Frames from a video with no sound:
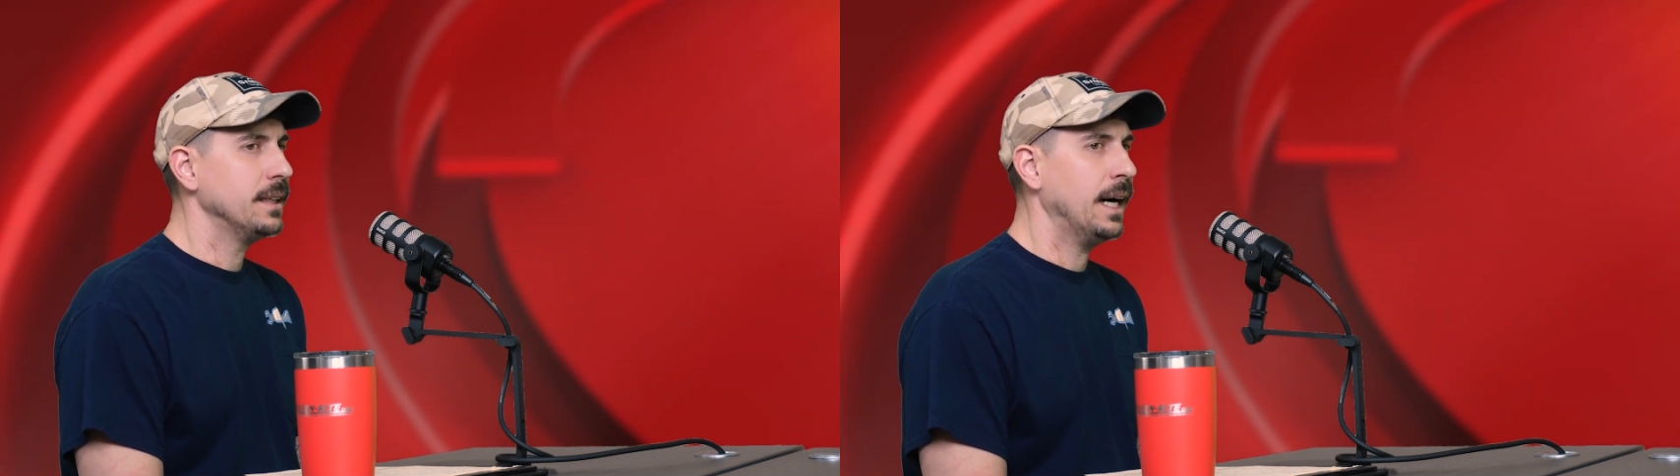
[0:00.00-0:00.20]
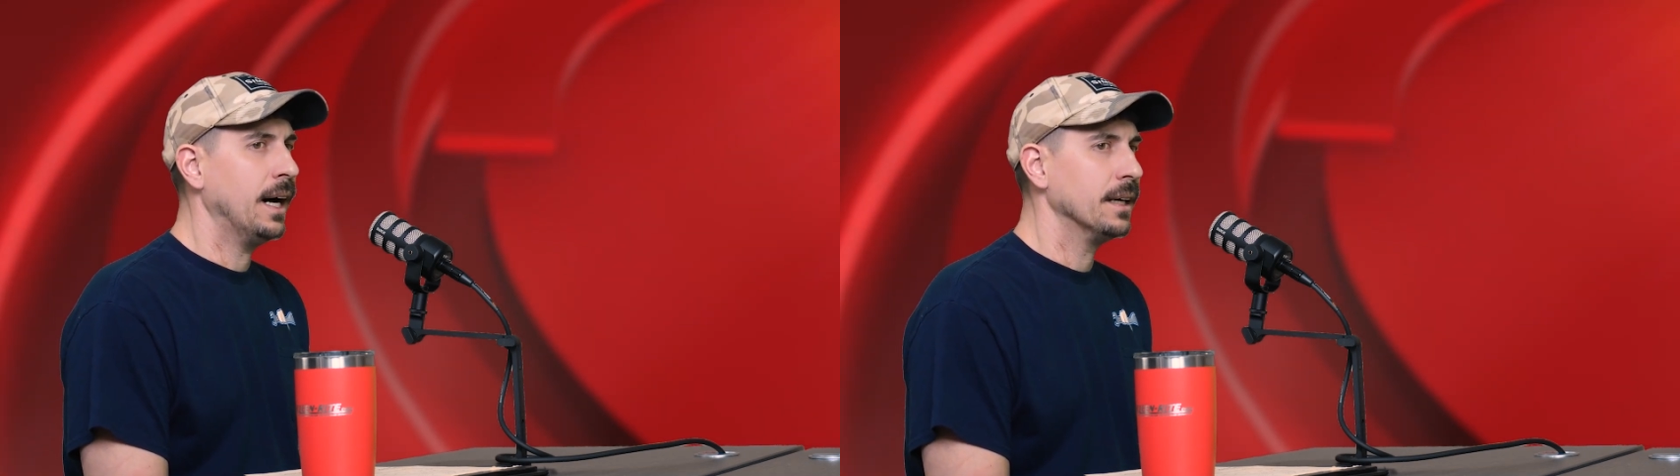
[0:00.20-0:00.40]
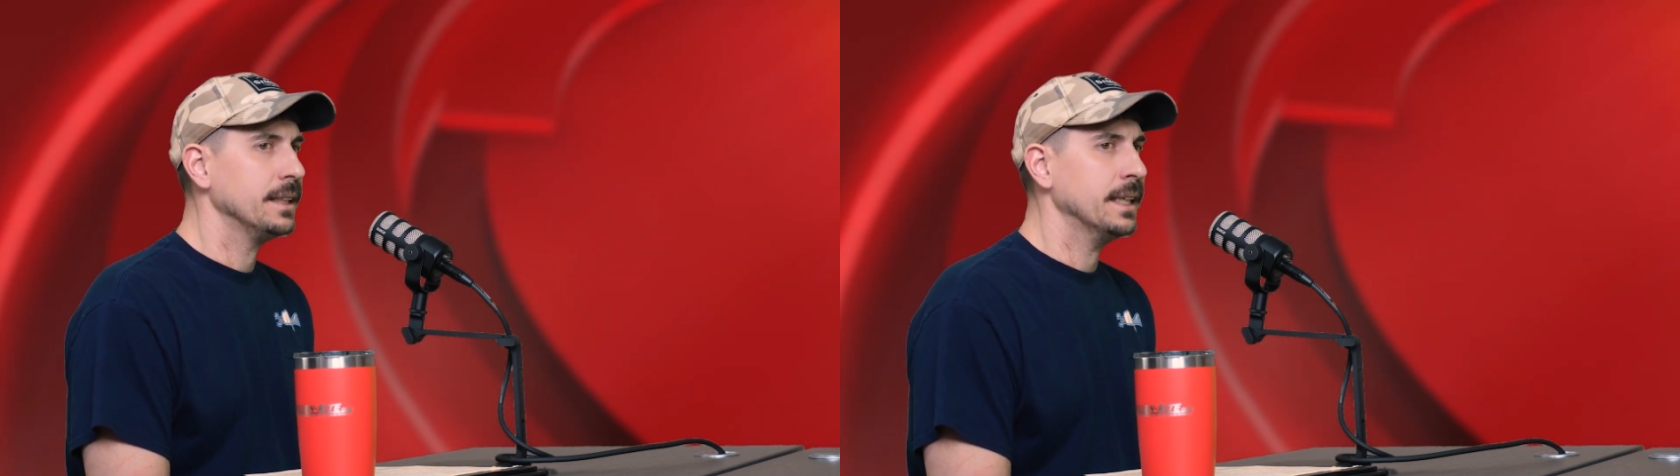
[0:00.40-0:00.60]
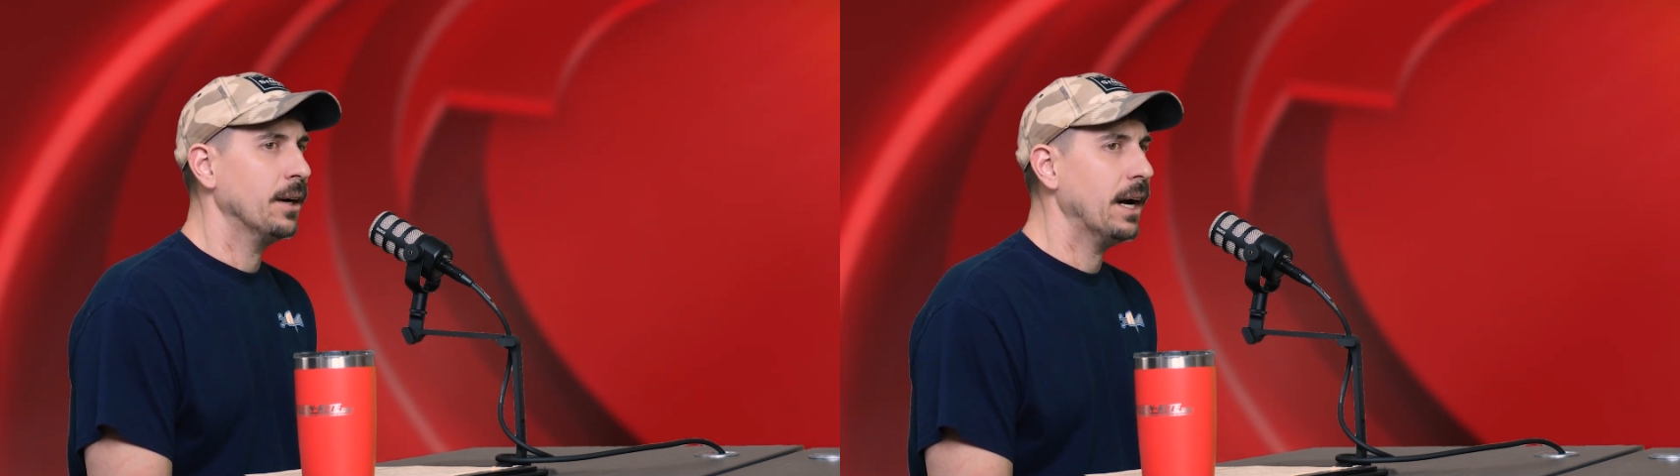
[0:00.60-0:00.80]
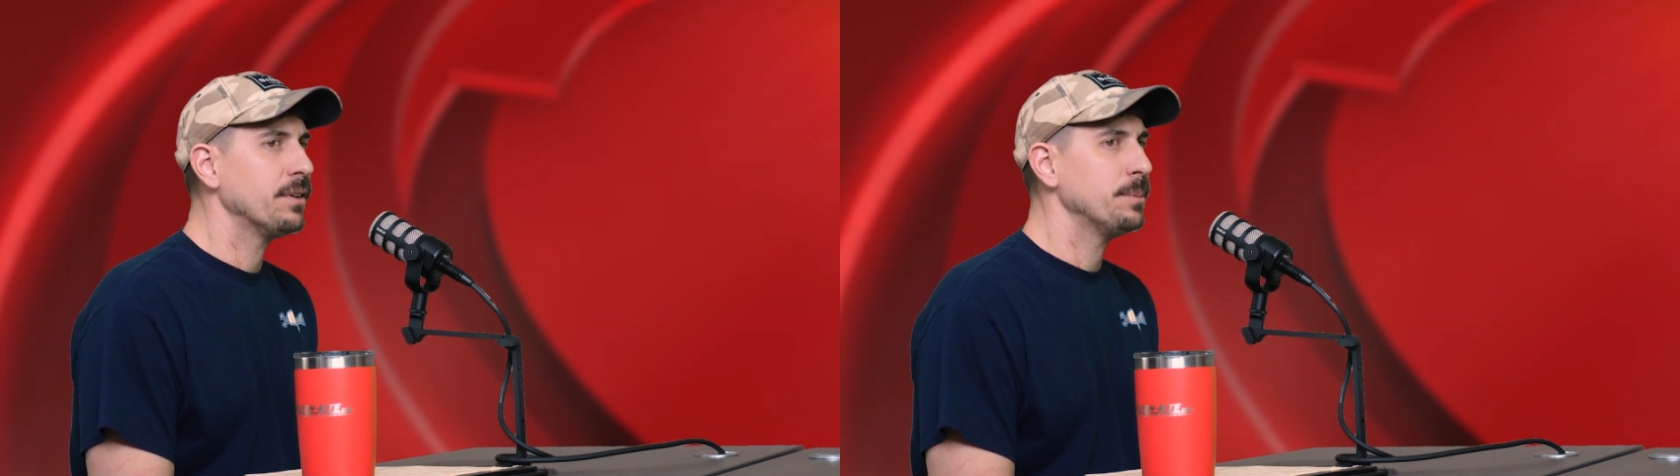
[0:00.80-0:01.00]

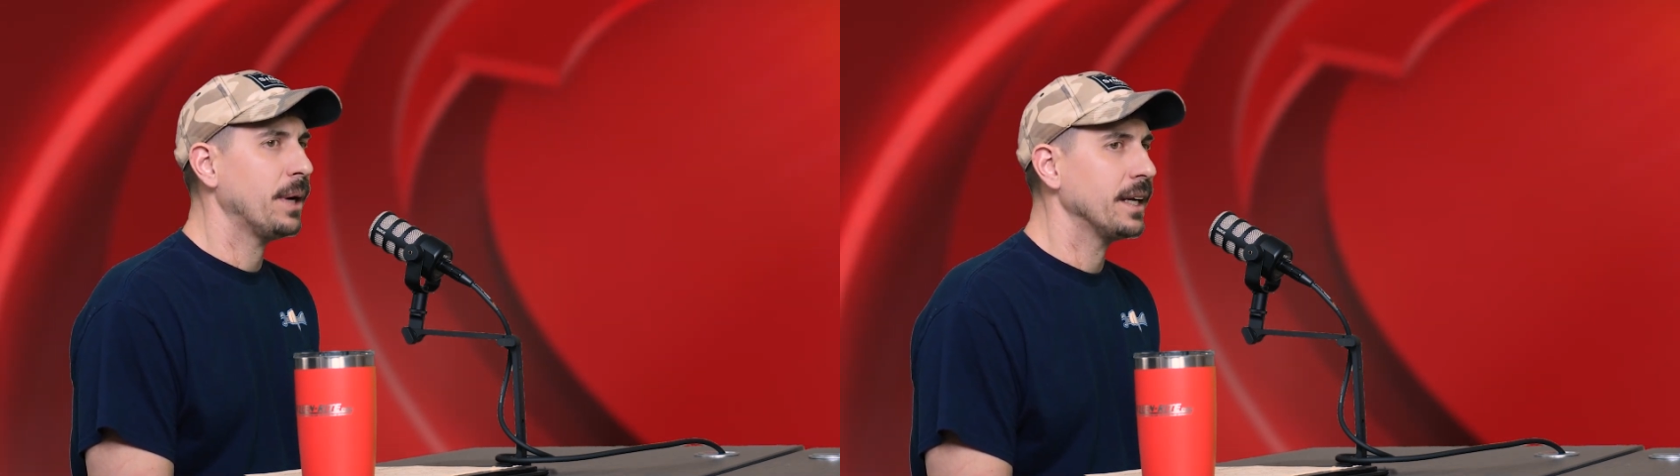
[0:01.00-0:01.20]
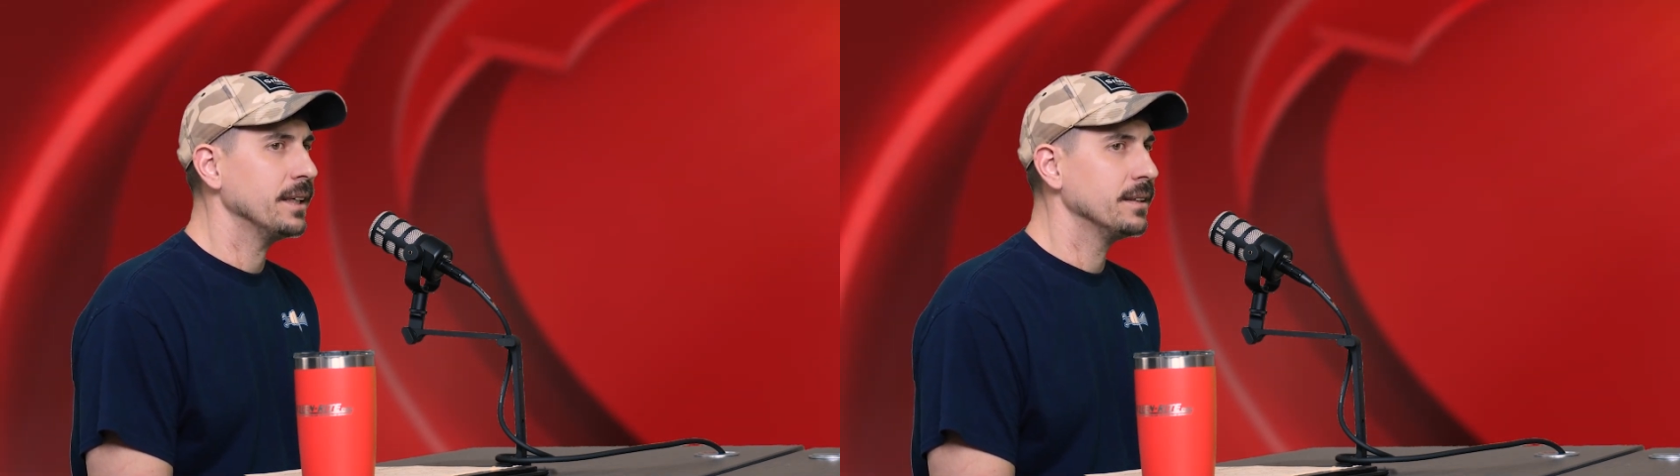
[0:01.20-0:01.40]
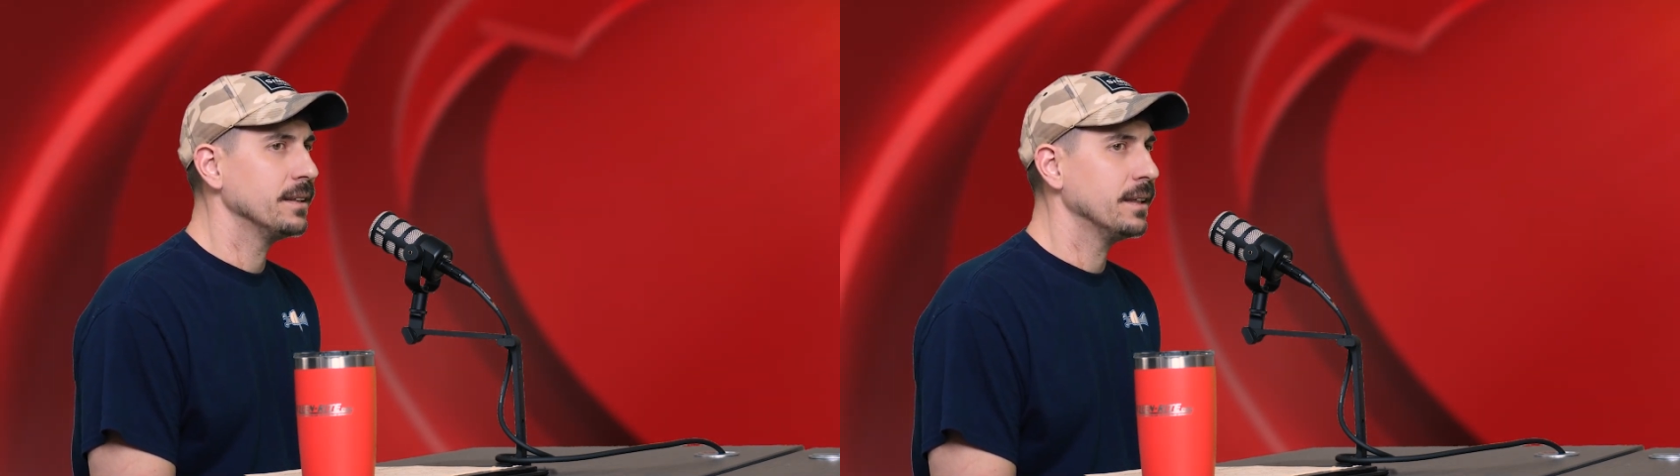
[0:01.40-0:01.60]
everybody,